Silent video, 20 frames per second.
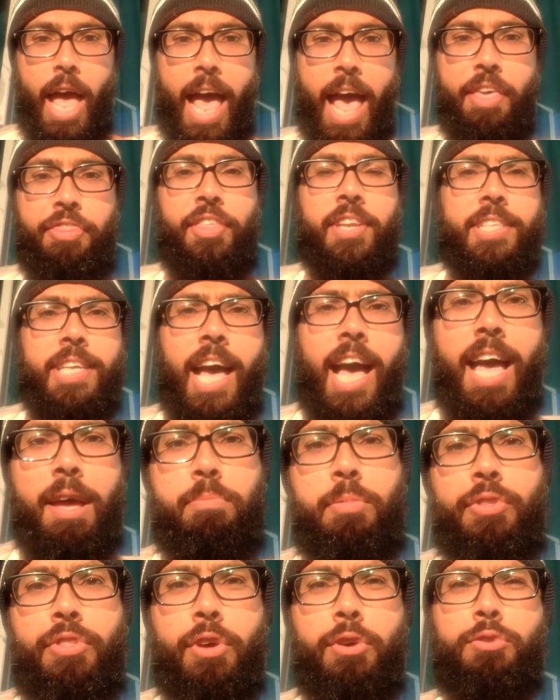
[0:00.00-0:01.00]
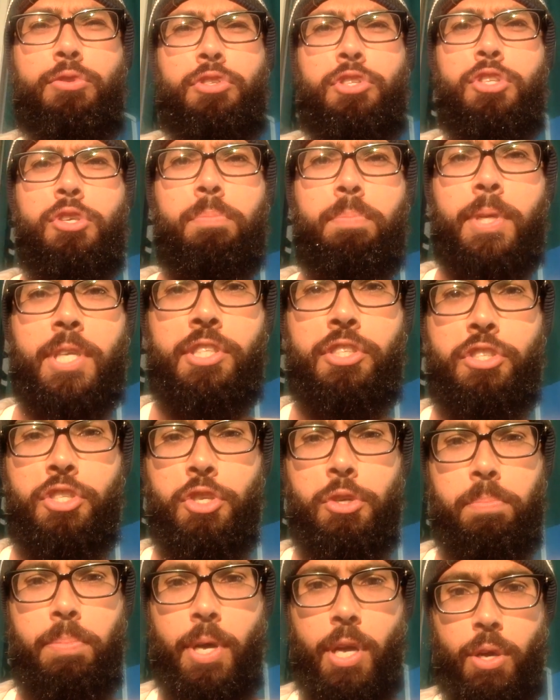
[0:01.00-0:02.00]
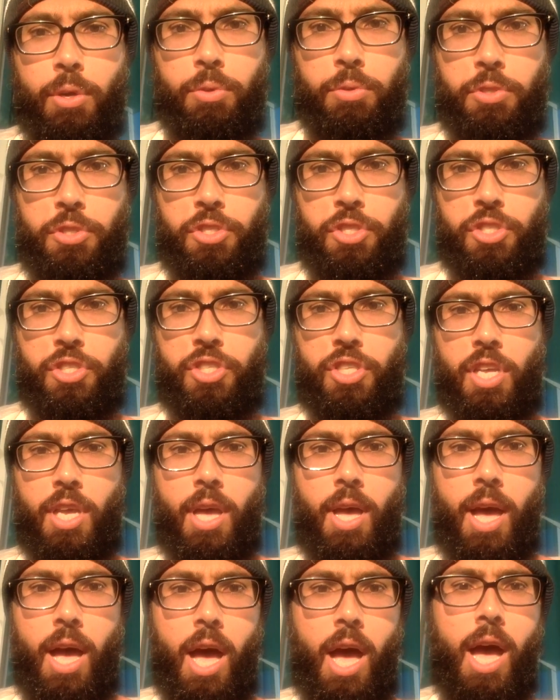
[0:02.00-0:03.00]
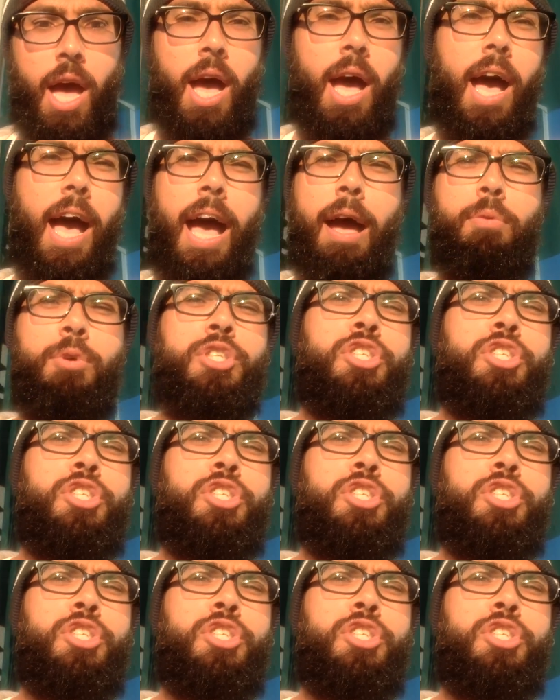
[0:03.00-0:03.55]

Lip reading: at the time of those 2+2 posts, I